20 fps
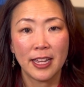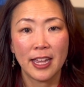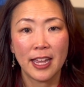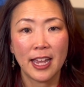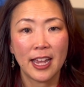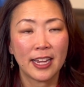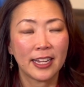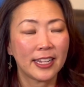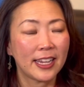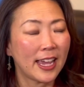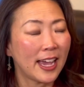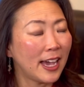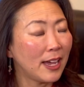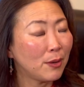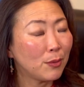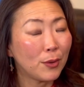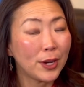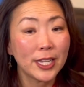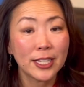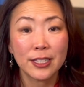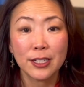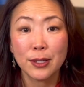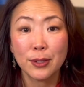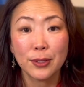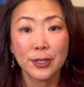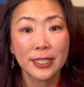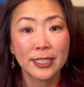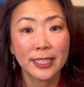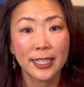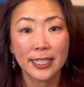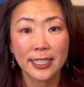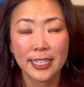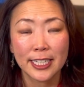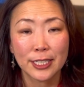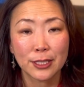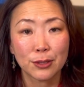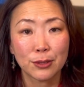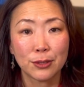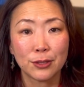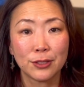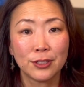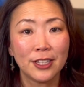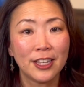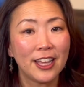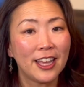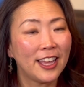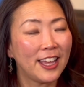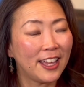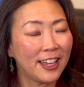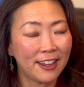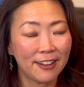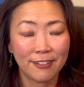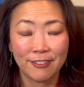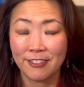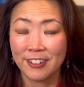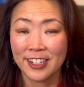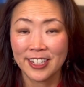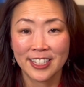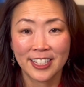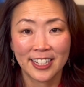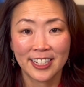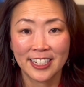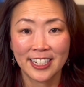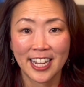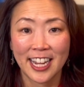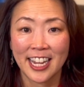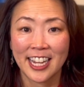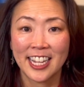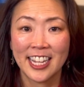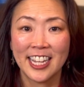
and can't wait to go to Sunday school every Sunday.